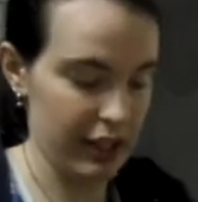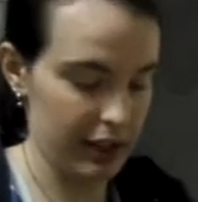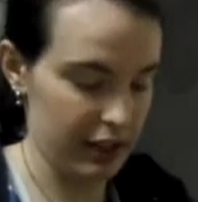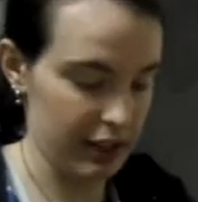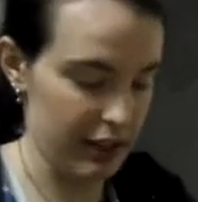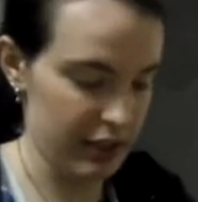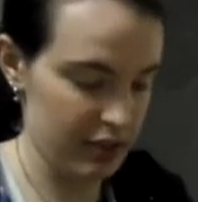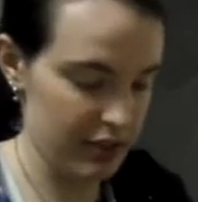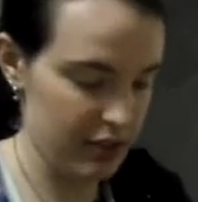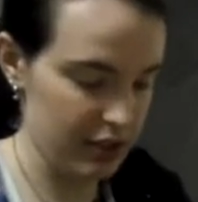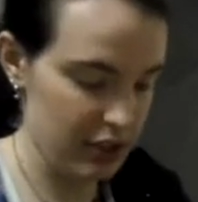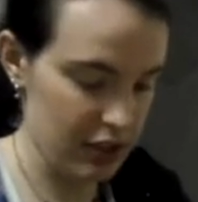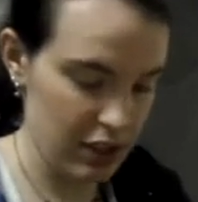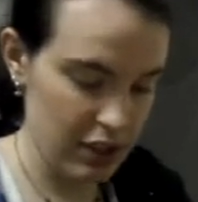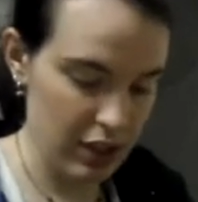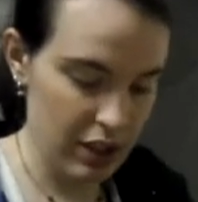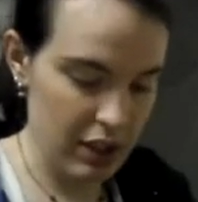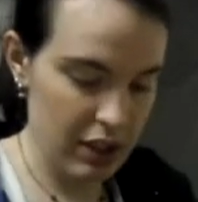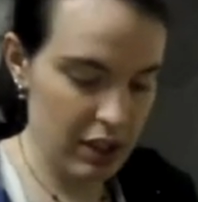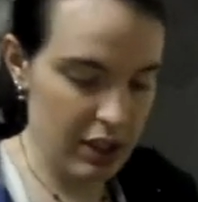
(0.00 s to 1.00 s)
I guess.
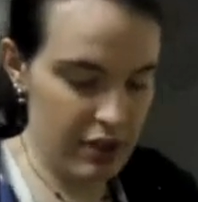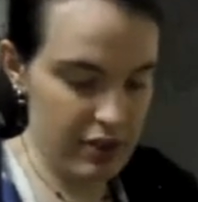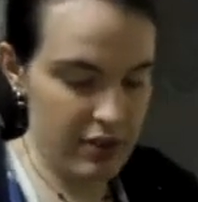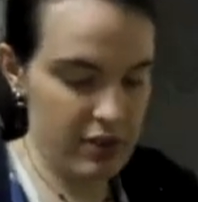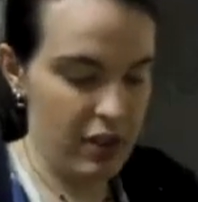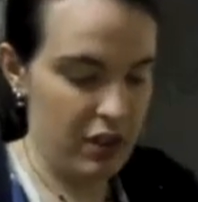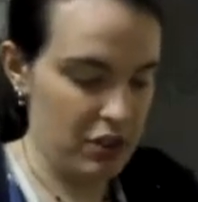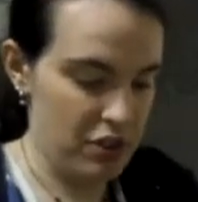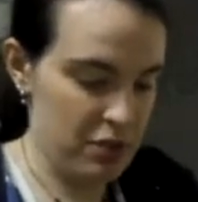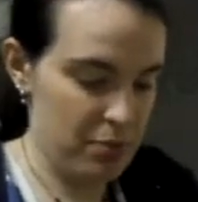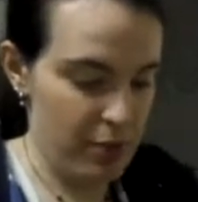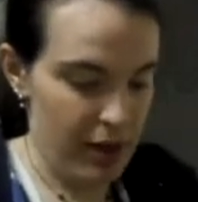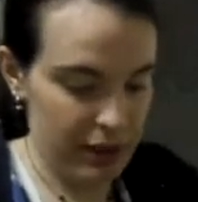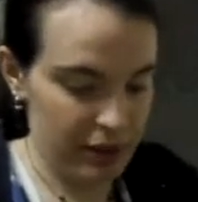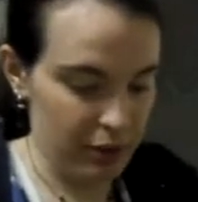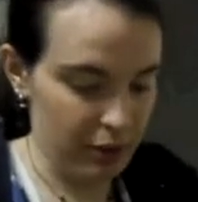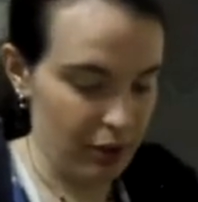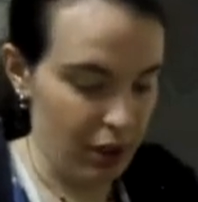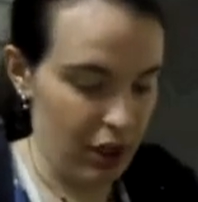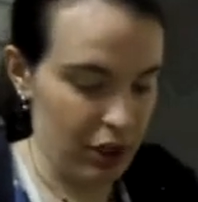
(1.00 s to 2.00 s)
It's not just my
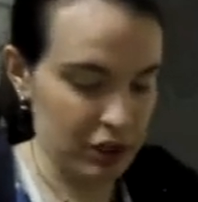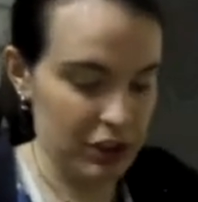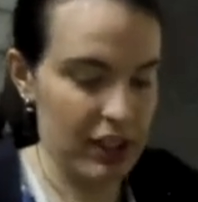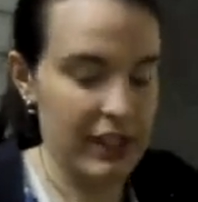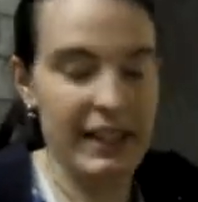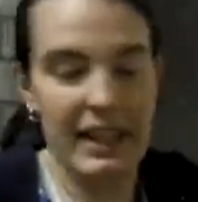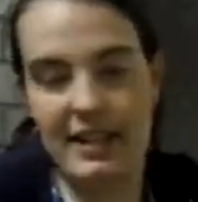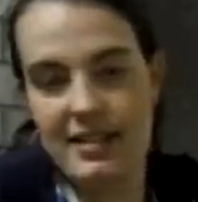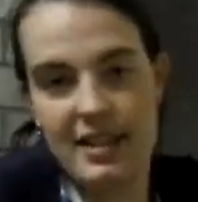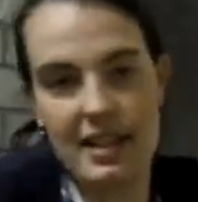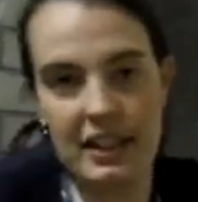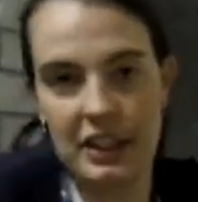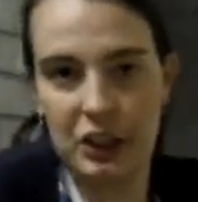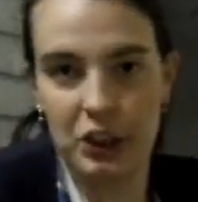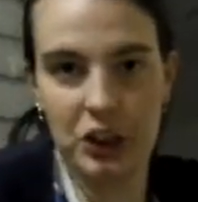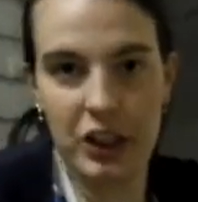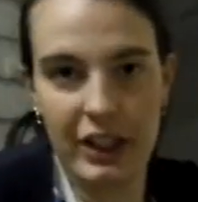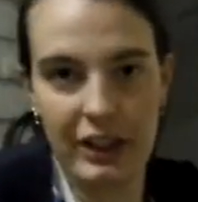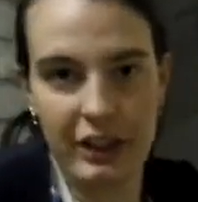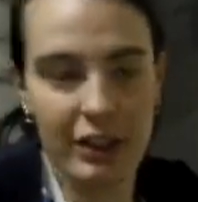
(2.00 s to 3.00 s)
garage. I guess I can
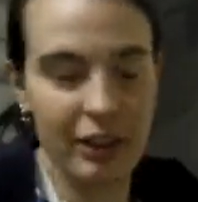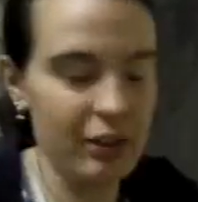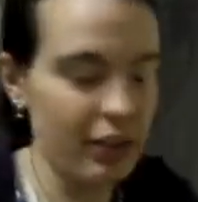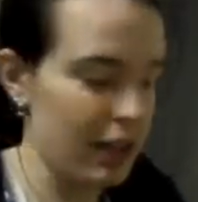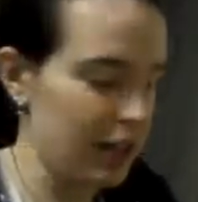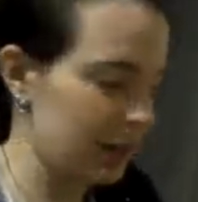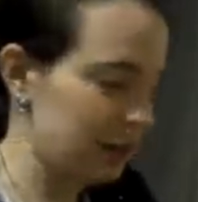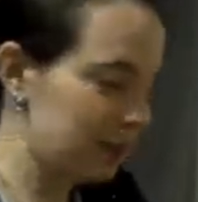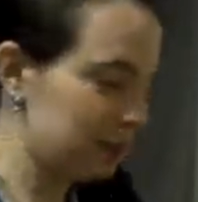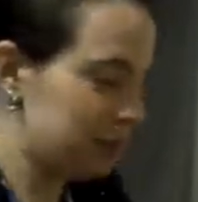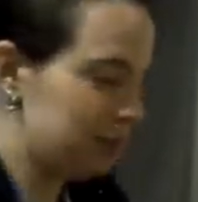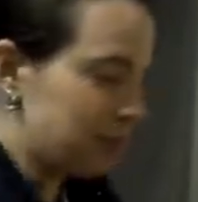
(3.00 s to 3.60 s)
share it, right?